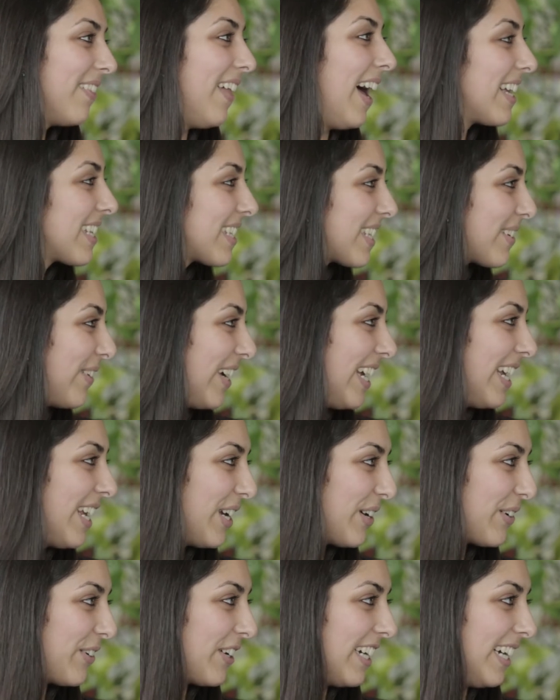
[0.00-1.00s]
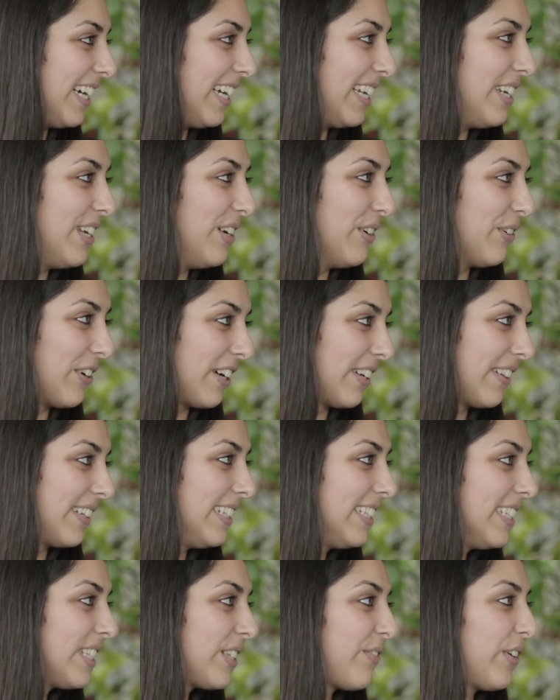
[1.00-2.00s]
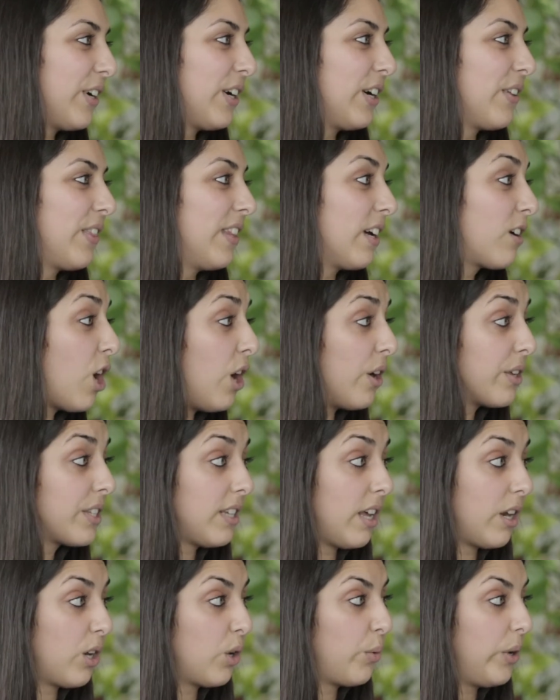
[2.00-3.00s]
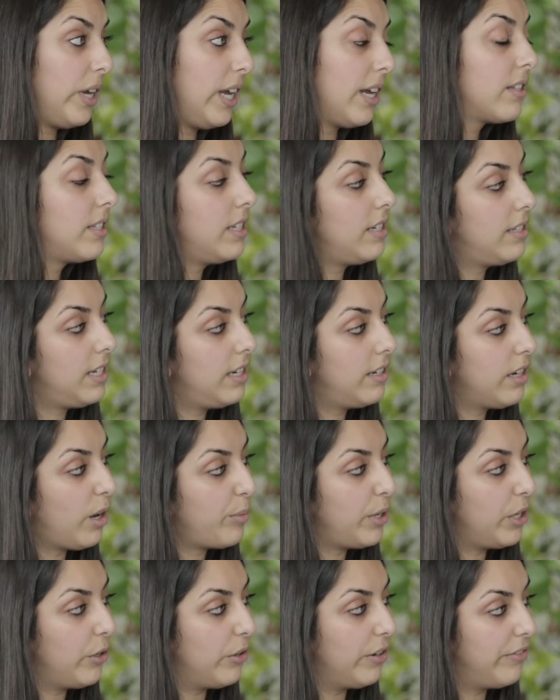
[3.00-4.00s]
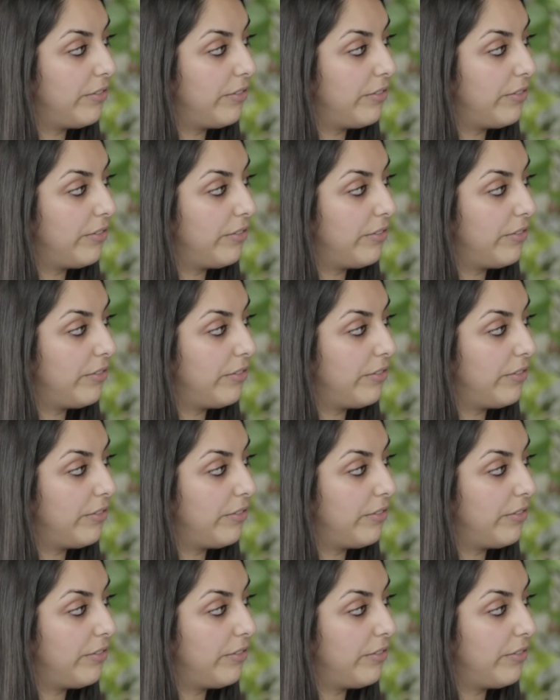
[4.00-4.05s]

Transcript: Last week you were in New Orleans for the Call Center Week CCW